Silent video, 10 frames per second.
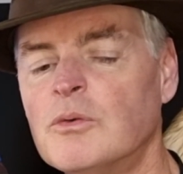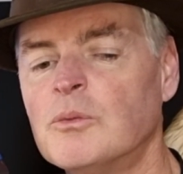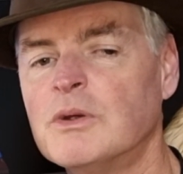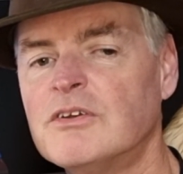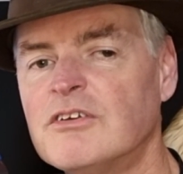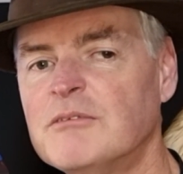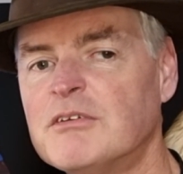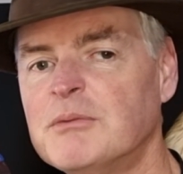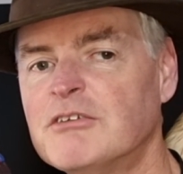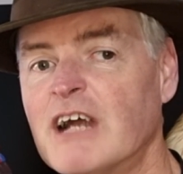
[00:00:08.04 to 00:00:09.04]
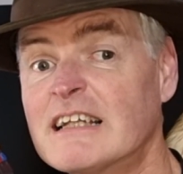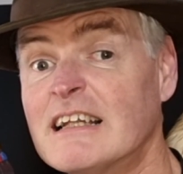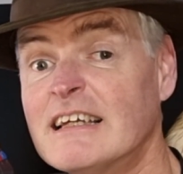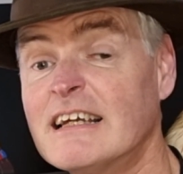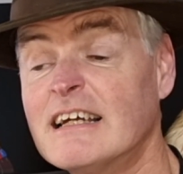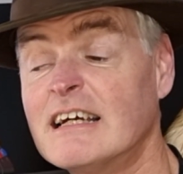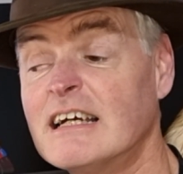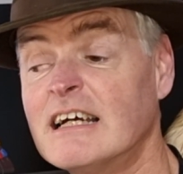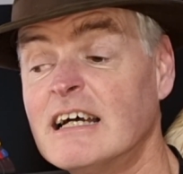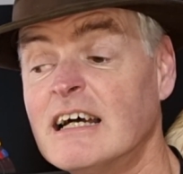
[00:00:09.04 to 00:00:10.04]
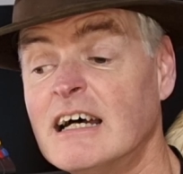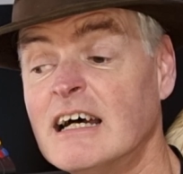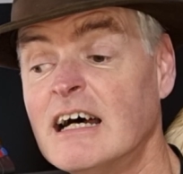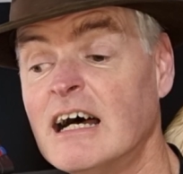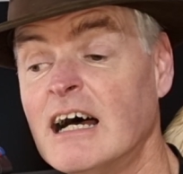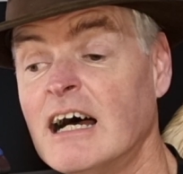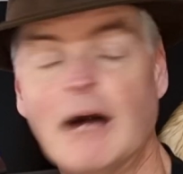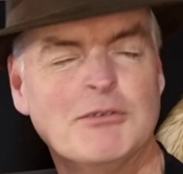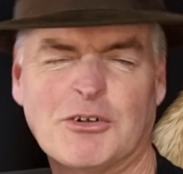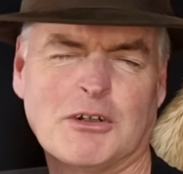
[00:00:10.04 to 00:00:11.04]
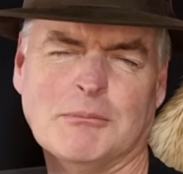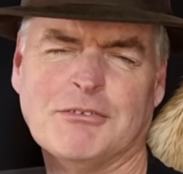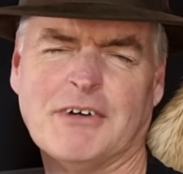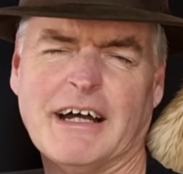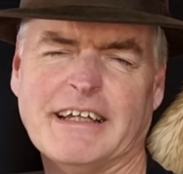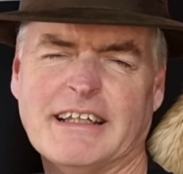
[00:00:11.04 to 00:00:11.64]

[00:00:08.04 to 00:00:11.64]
which seems to be rattling. I'm sure it can be fine.